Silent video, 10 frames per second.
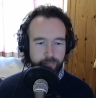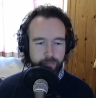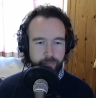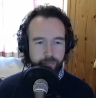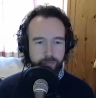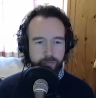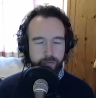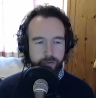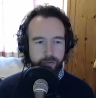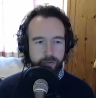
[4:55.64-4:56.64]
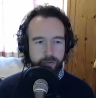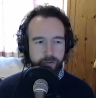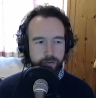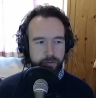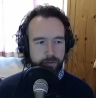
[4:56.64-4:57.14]

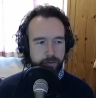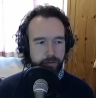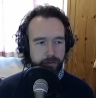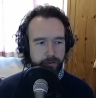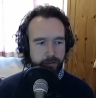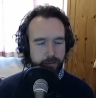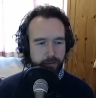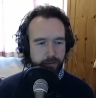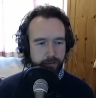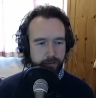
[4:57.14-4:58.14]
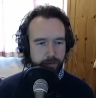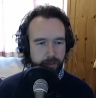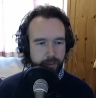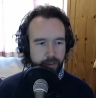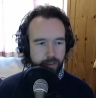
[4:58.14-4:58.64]

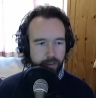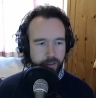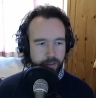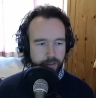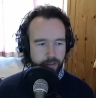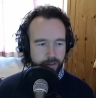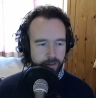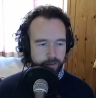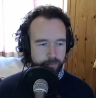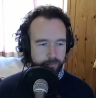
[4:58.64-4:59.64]
(no one is talking)